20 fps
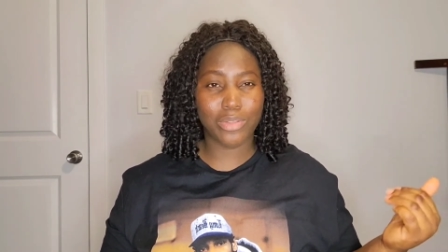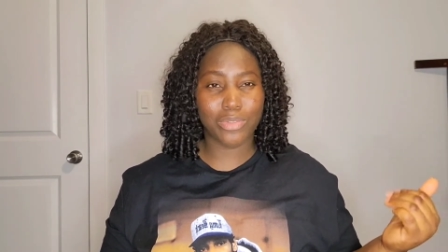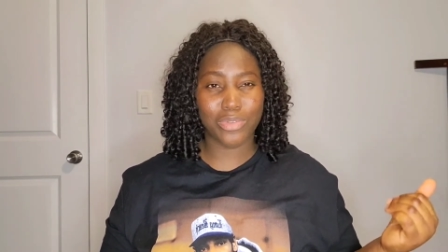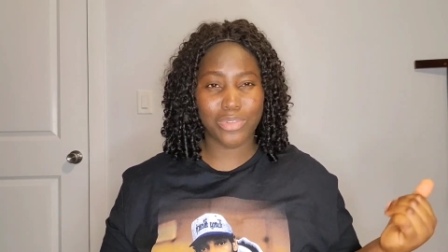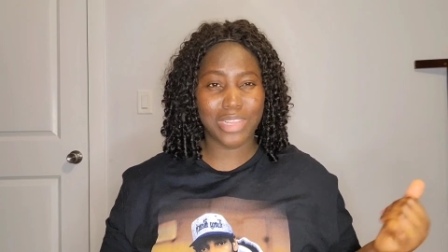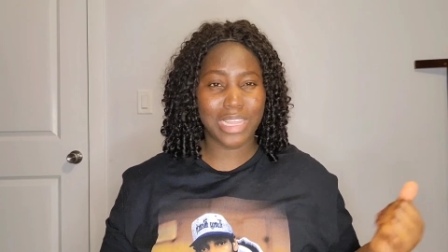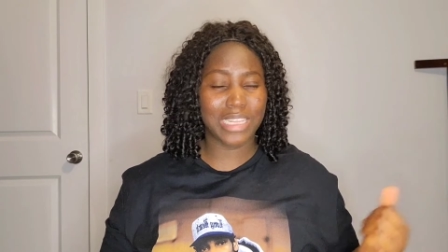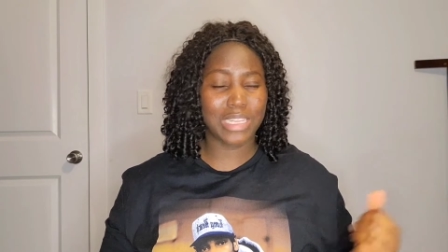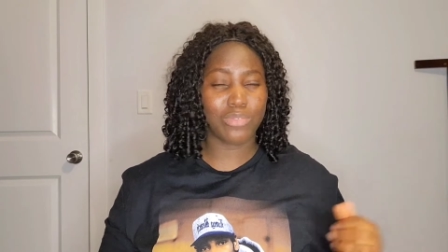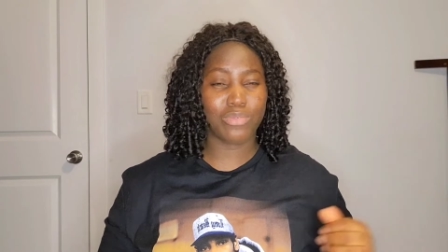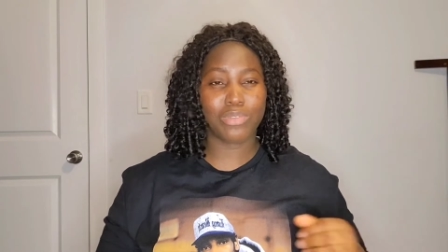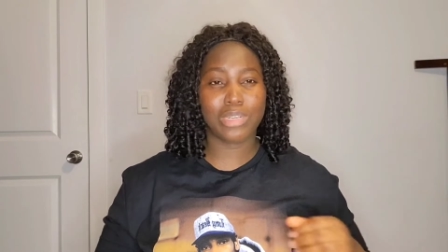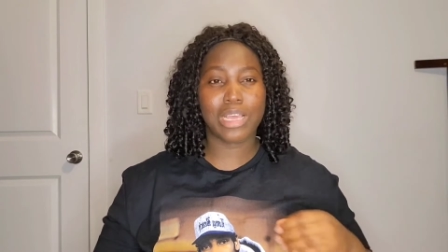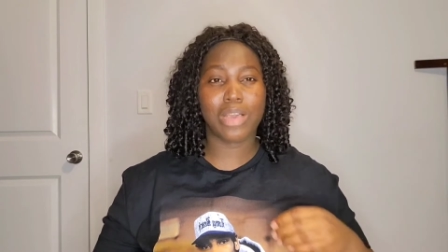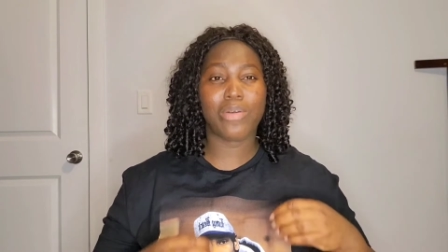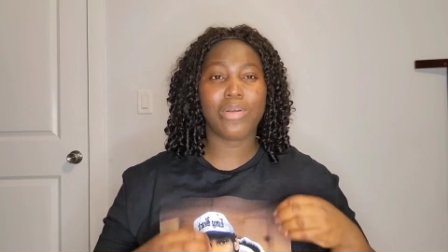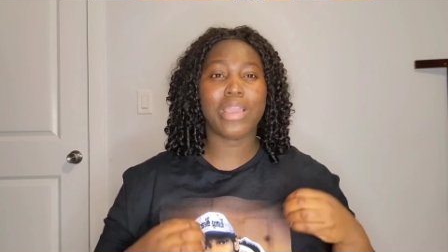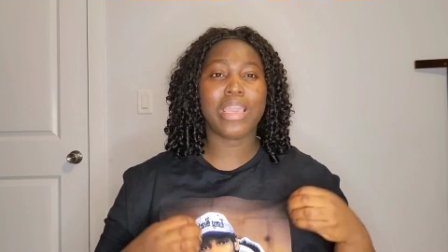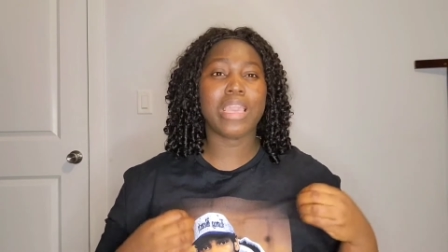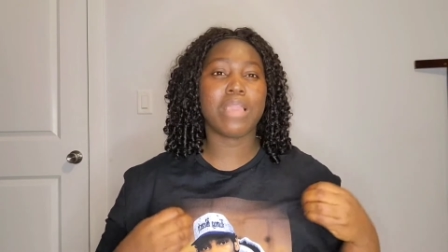Not that they will
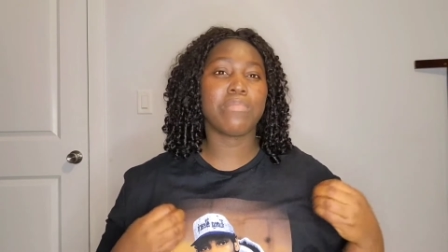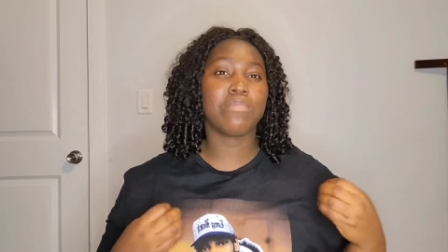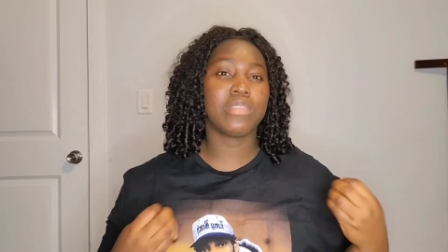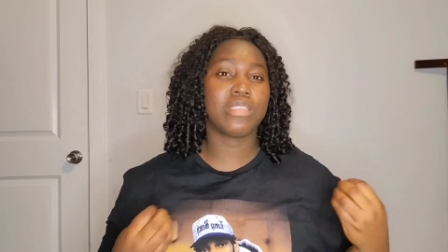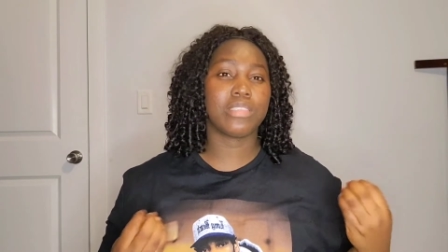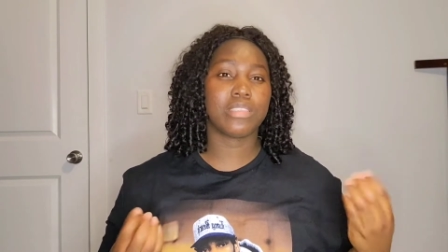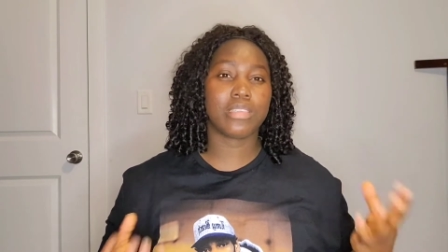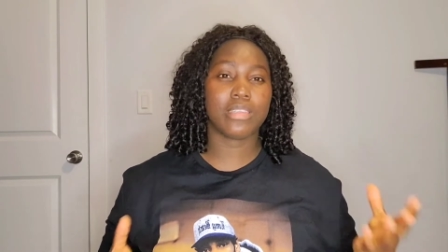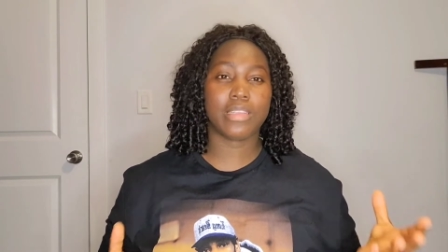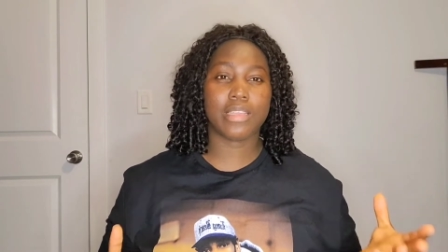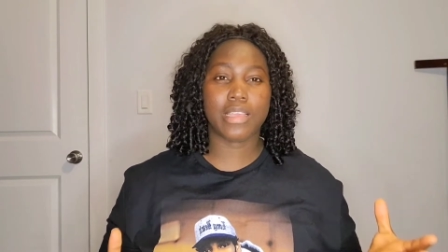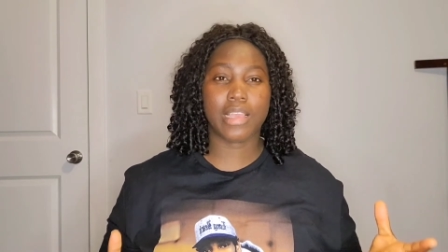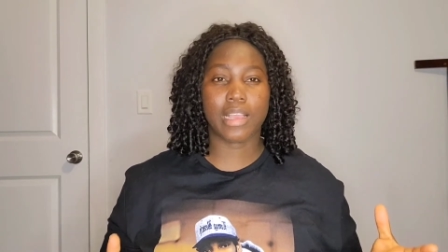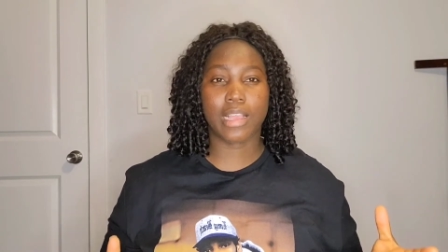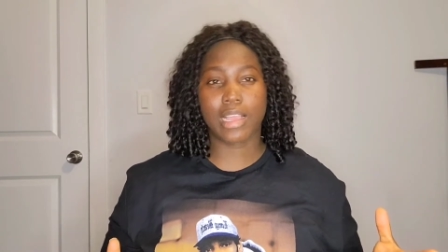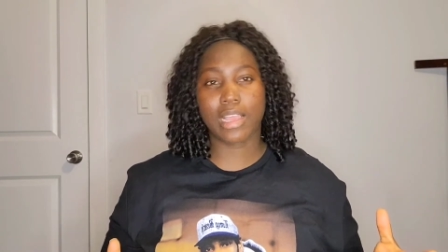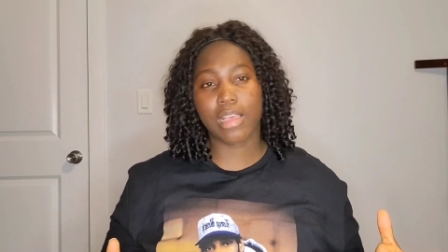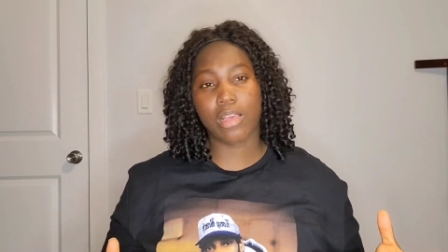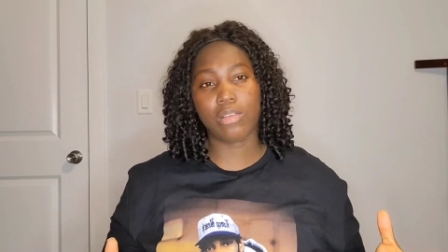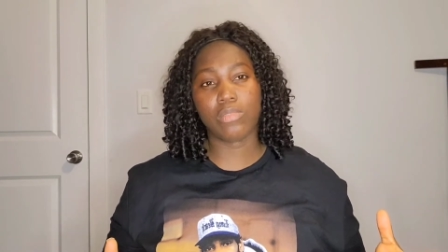now empty the
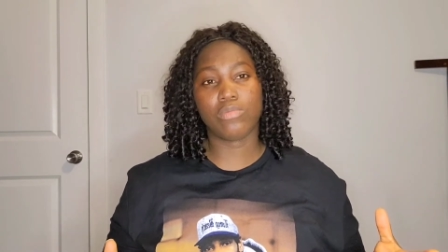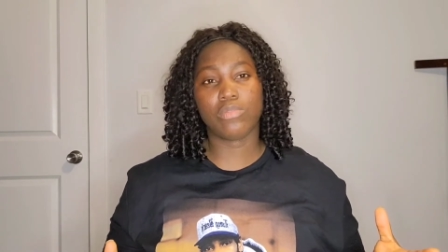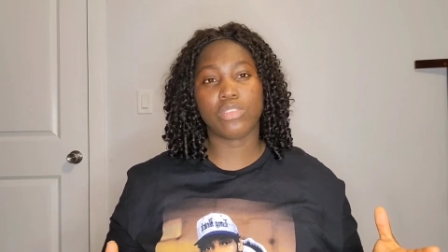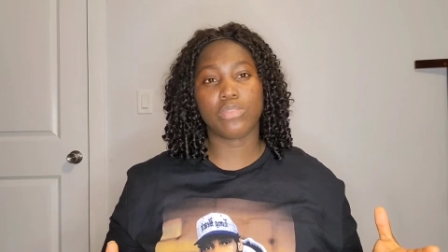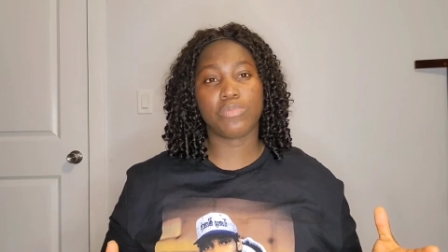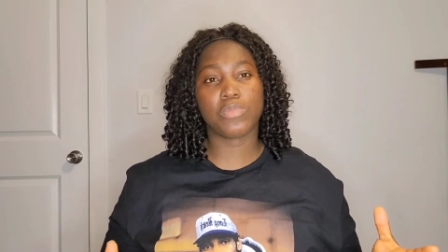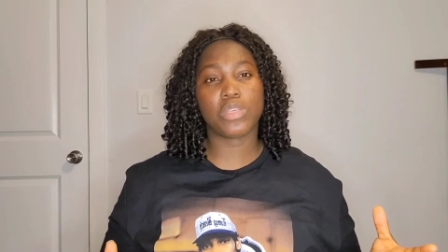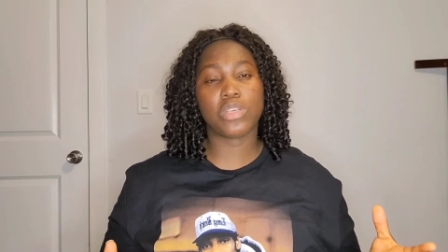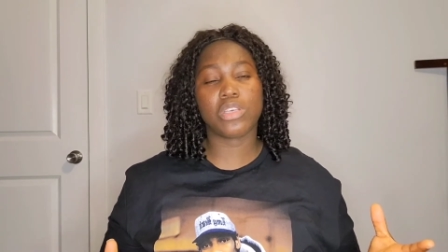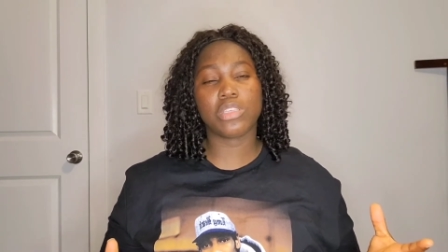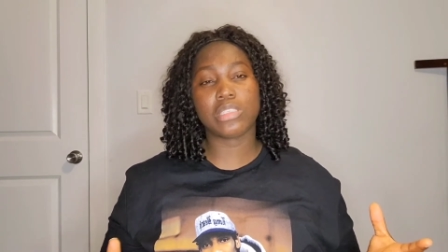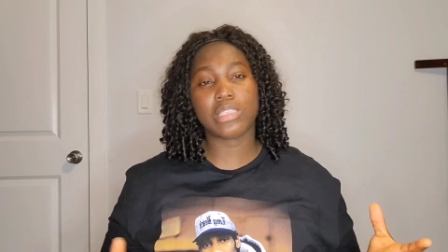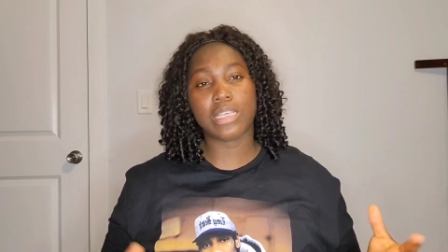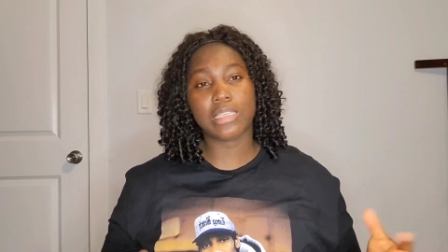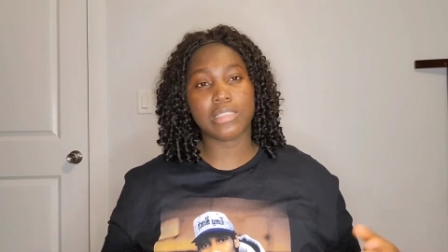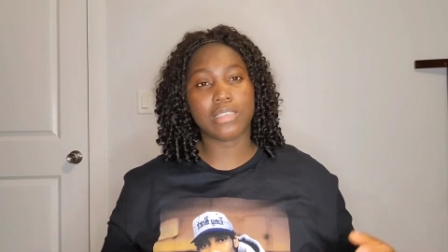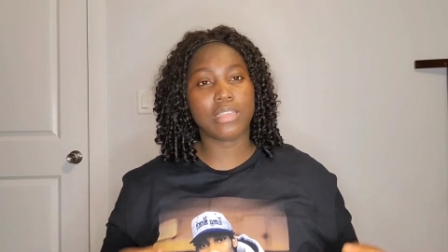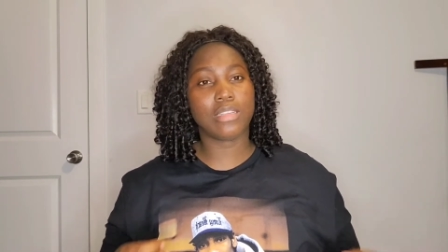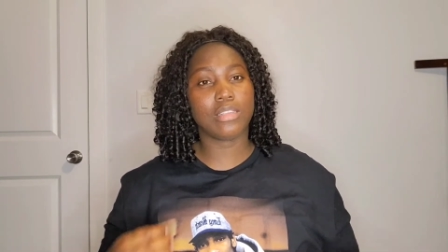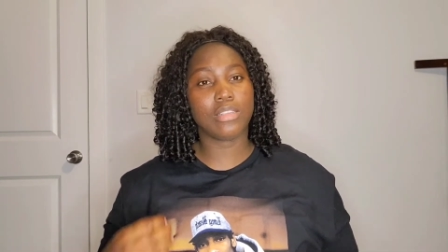account because they are
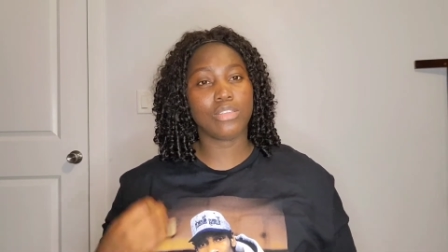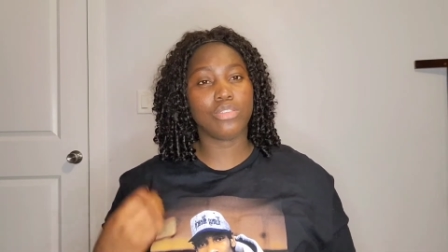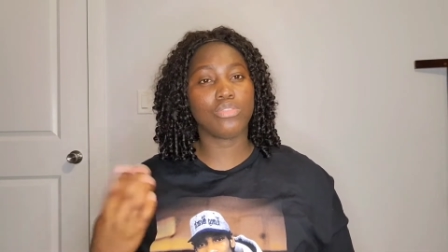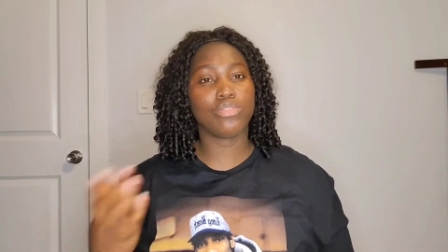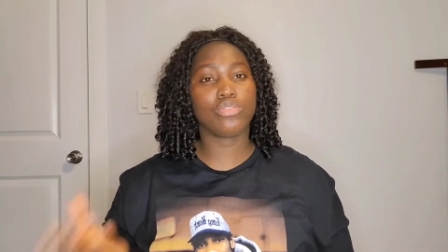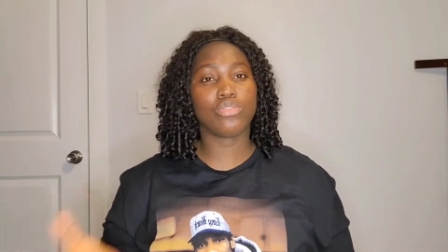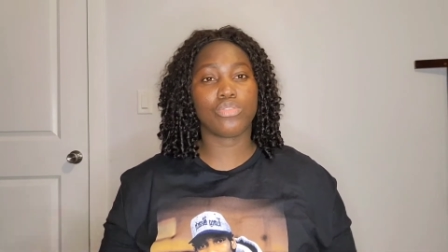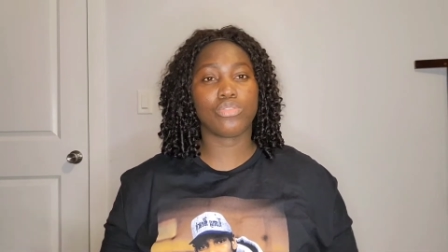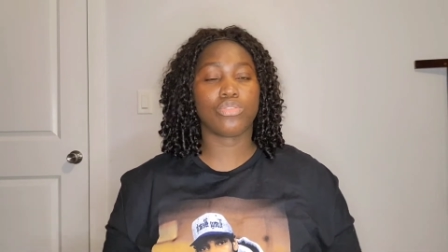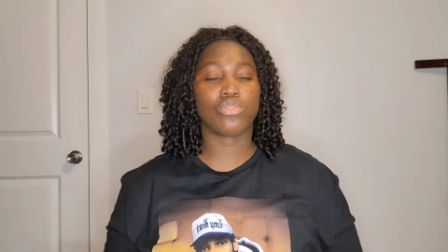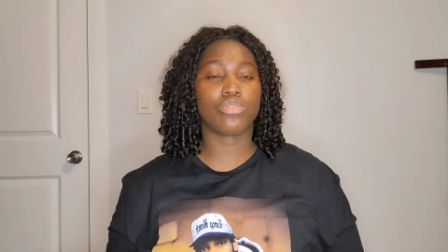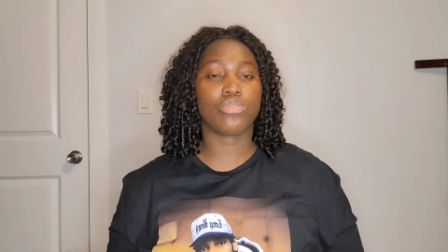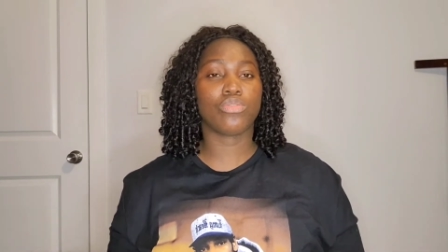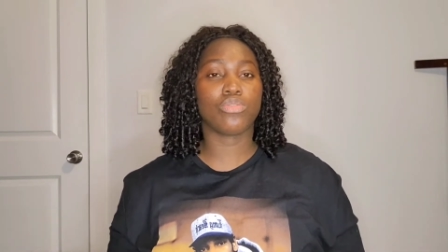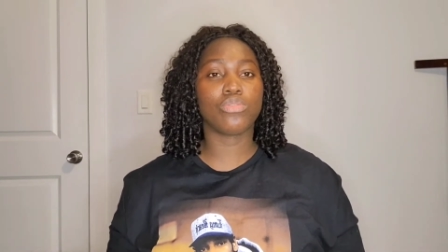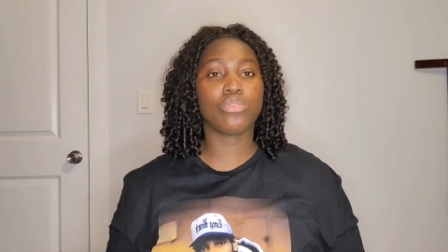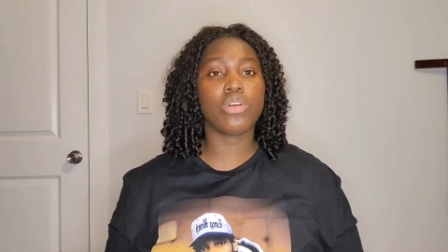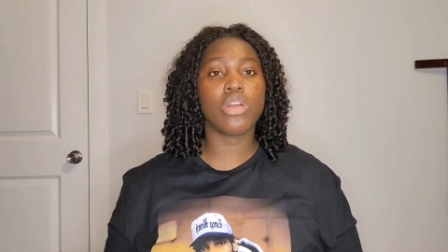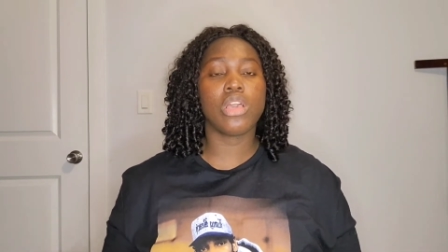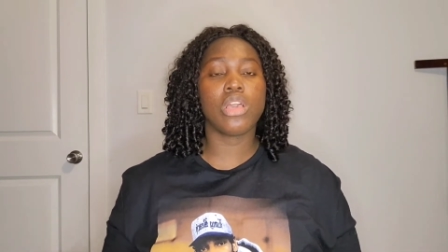sending you to school.